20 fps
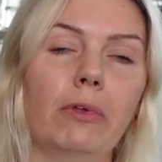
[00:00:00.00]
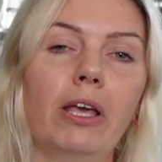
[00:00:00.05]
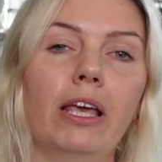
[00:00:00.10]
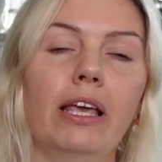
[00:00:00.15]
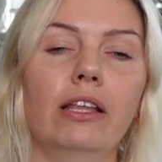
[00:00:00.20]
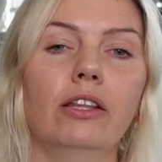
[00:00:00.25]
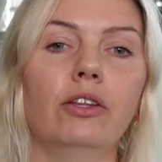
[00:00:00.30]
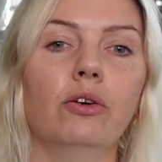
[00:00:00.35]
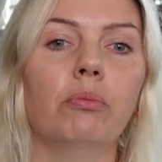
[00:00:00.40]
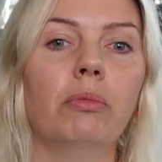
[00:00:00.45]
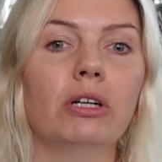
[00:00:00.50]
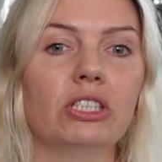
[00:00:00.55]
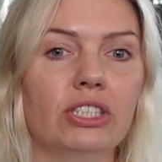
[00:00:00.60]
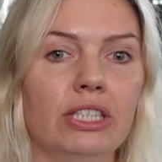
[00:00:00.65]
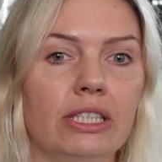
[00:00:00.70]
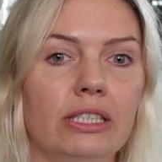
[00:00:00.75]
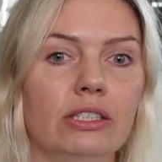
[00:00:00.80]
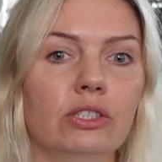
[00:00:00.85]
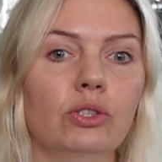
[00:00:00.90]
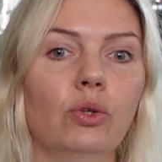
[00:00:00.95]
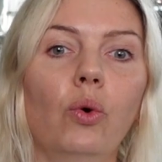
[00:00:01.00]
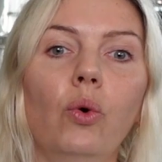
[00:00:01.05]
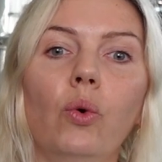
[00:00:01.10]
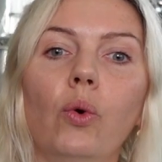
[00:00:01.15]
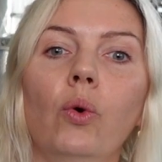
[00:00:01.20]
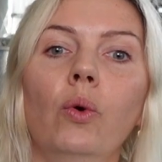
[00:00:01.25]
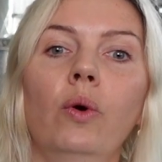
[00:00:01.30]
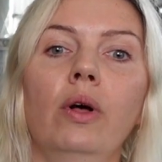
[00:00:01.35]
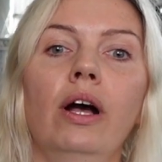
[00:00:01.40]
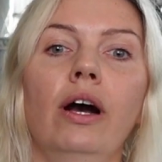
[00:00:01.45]
in your machines,
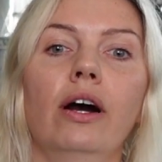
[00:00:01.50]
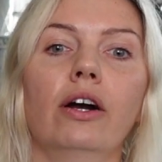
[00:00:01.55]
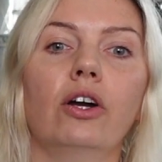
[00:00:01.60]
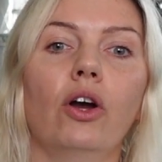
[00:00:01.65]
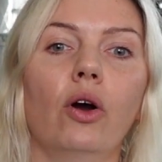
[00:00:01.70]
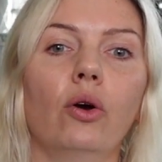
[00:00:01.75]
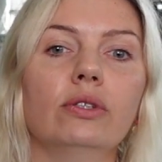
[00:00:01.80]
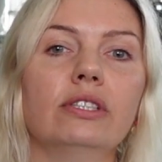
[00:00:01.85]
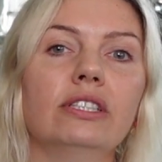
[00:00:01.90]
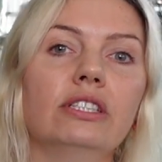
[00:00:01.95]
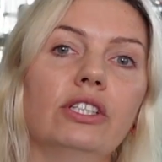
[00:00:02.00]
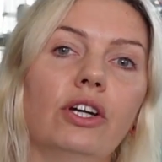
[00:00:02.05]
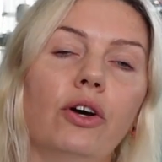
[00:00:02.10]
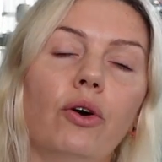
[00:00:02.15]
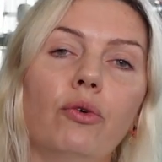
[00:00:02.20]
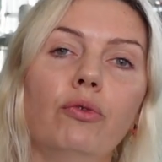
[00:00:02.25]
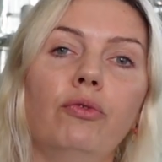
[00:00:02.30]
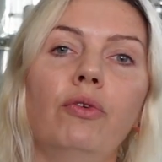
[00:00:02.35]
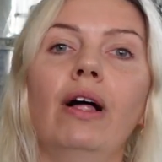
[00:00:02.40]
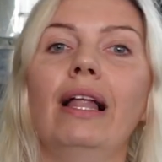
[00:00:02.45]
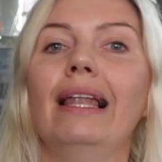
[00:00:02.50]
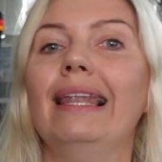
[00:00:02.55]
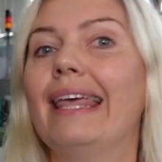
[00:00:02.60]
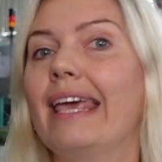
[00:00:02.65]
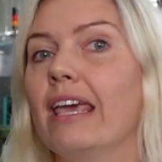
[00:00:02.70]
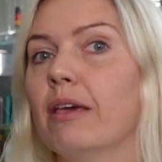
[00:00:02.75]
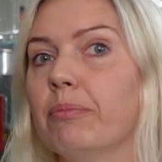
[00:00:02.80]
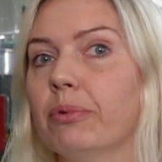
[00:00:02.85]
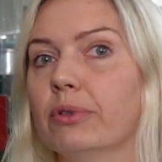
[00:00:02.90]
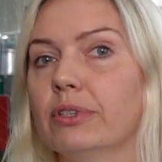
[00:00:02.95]
or cost of
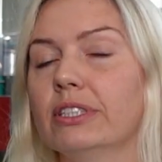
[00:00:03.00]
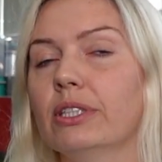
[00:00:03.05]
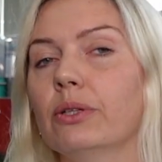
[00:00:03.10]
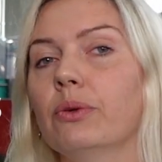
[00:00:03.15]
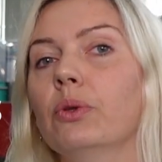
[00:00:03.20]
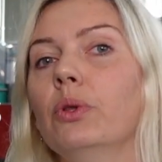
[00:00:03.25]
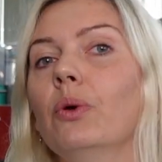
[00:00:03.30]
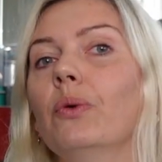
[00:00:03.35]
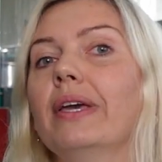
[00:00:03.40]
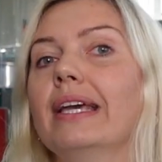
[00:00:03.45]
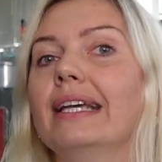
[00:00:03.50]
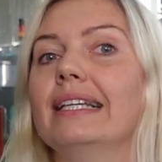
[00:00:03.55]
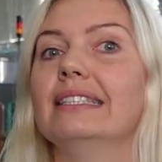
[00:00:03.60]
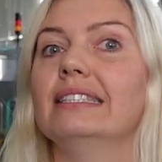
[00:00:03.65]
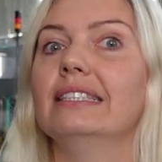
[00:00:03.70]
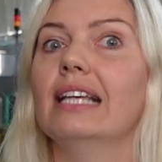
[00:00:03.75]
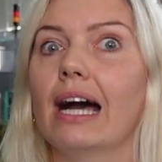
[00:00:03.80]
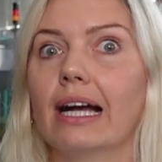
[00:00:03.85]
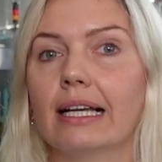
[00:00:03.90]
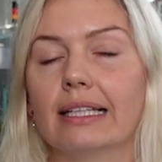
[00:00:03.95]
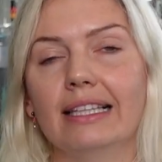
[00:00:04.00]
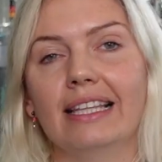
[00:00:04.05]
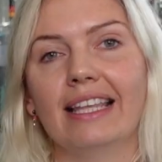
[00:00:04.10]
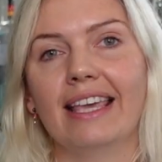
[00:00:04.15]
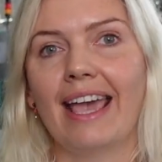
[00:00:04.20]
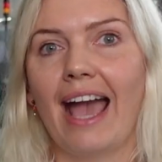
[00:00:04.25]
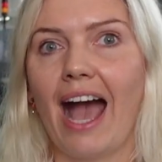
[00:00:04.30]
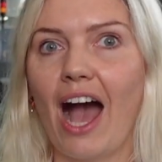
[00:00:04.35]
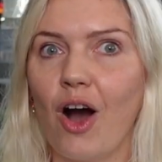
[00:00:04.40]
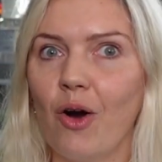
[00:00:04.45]
labor, so you know
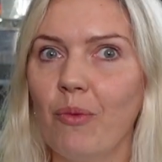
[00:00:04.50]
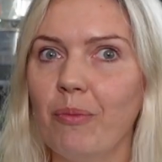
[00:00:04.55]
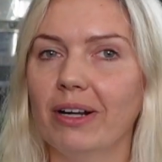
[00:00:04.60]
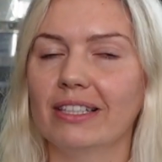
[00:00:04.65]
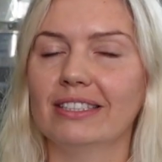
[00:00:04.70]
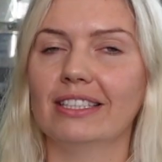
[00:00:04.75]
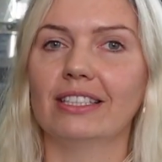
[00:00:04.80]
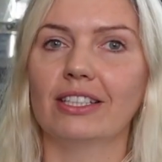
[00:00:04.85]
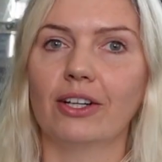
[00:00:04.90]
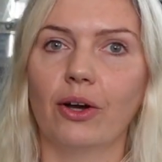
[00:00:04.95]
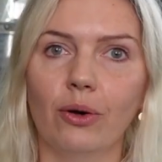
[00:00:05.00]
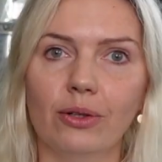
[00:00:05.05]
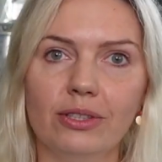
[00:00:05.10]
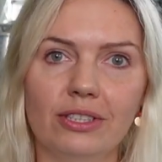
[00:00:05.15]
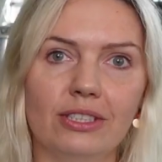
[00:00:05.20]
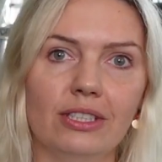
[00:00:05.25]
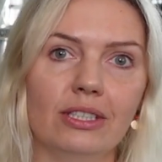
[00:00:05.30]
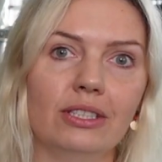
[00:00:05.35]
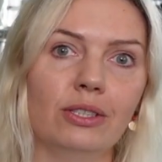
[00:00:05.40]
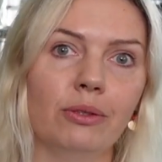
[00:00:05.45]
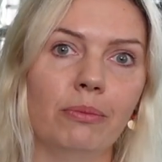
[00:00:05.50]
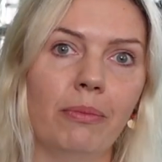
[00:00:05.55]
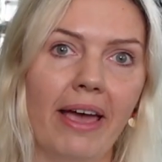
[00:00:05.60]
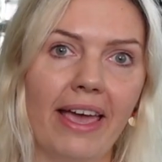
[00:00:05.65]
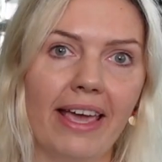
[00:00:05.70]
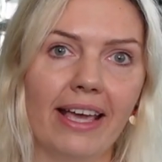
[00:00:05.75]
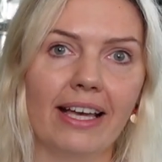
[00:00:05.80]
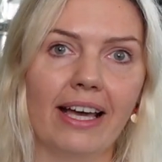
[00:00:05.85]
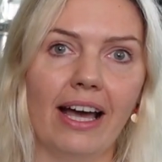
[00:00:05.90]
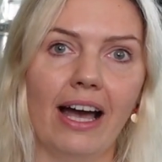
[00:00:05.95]
exactly how much it costs you to
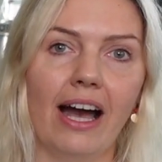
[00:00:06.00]
make